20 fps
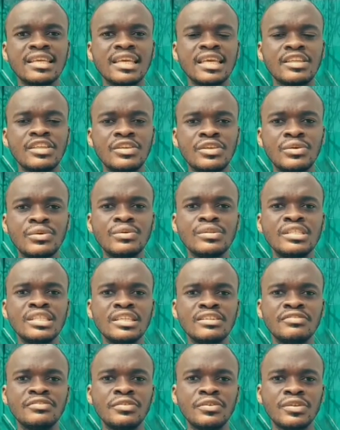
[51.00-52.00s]
a new
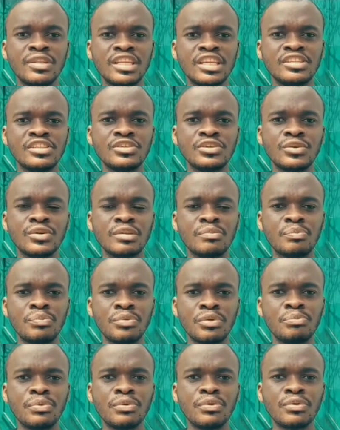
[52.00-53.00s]
deal for nature and
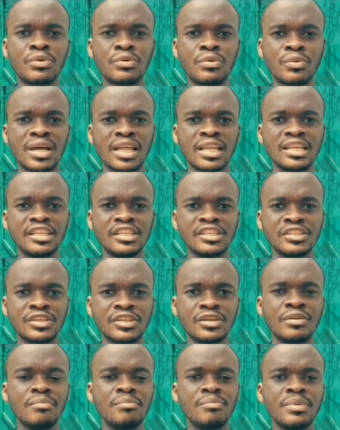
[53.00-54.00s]
people
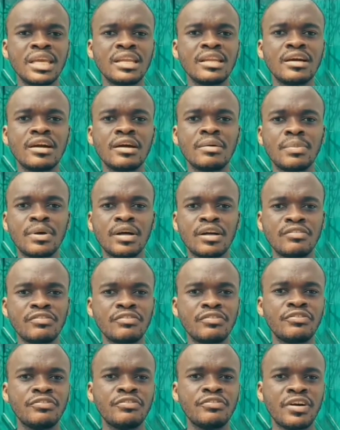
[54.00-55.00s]
coalition made up of
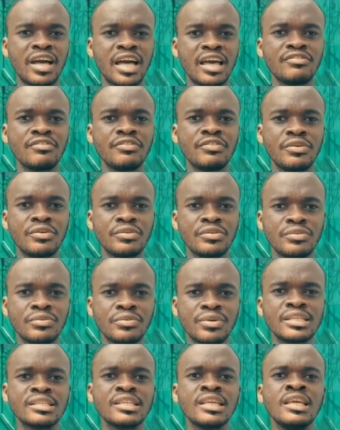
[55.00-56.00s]

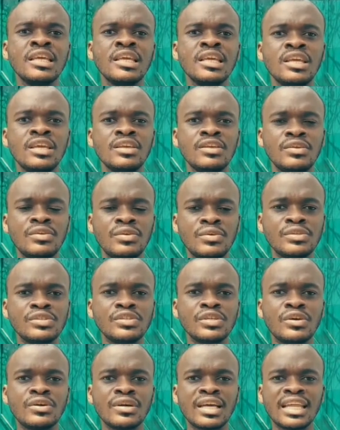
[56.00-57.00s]
500
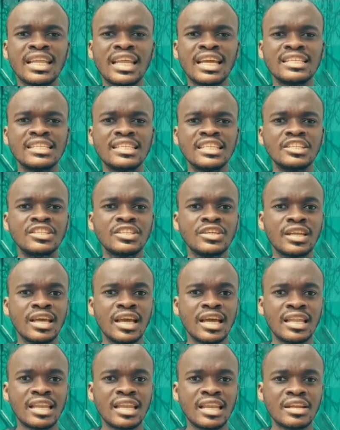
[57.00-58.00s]
youth organization
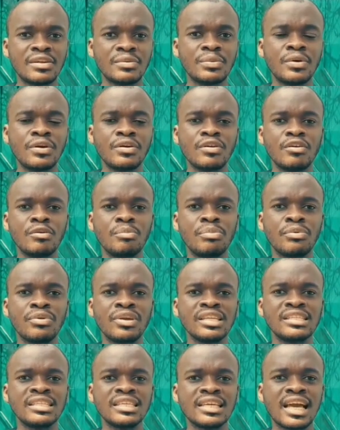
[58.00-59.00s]
and network
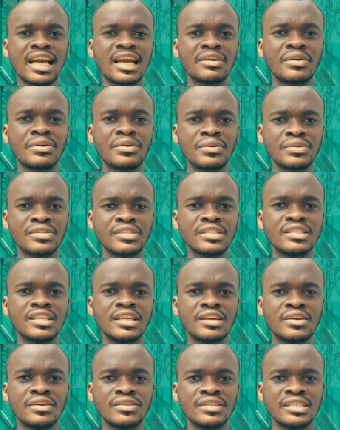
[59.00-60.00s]
operating across the
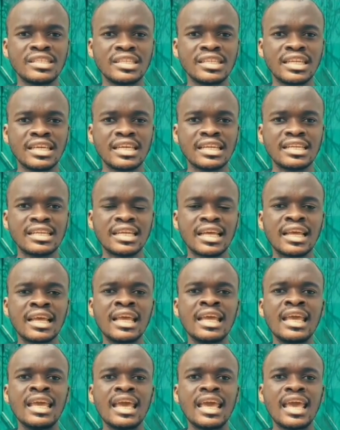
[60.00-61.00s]
continent,
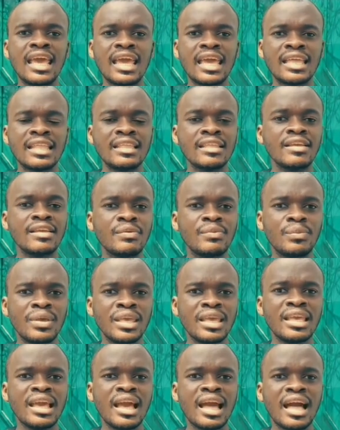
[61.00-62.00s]
and
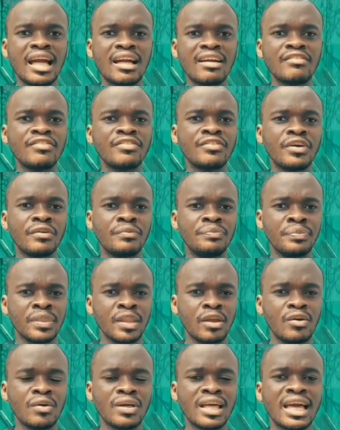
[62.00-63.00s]
we have
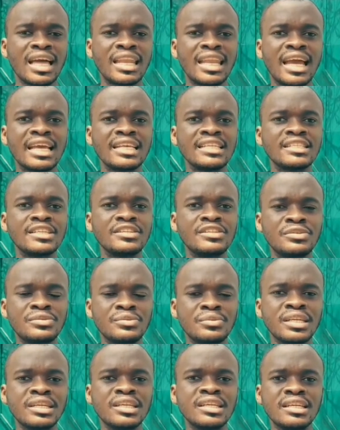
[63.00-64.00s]
organized
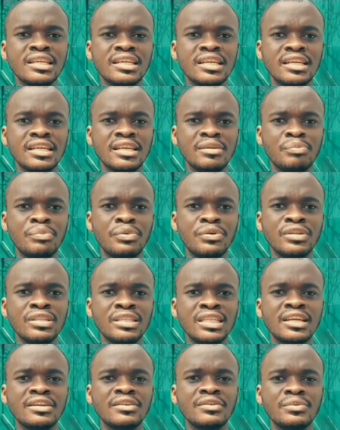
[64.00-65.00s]
three
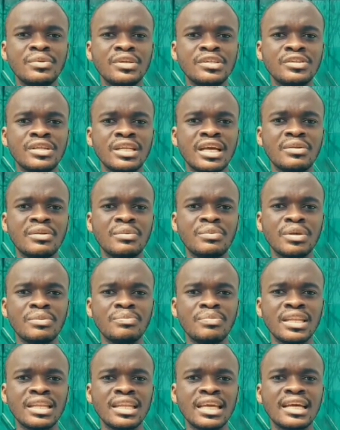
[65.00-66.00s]
important regional
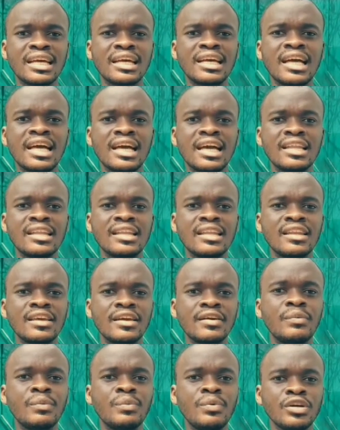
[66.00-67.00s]
webinar
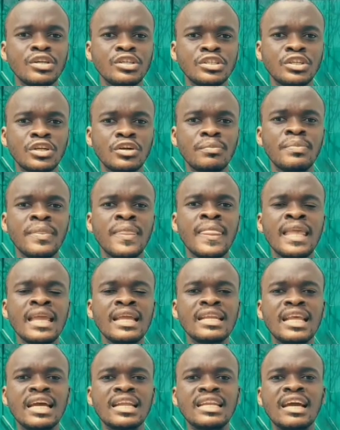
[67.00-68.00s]
and workshop
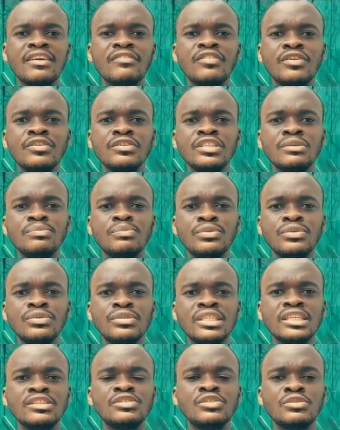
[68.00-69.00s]
that have
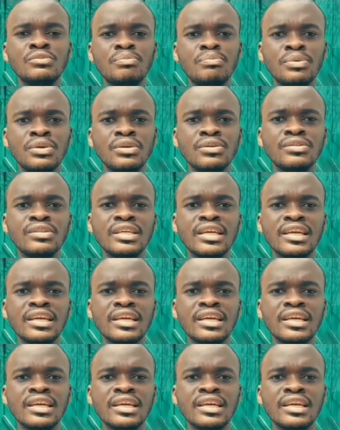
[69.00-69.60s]
contributed to build the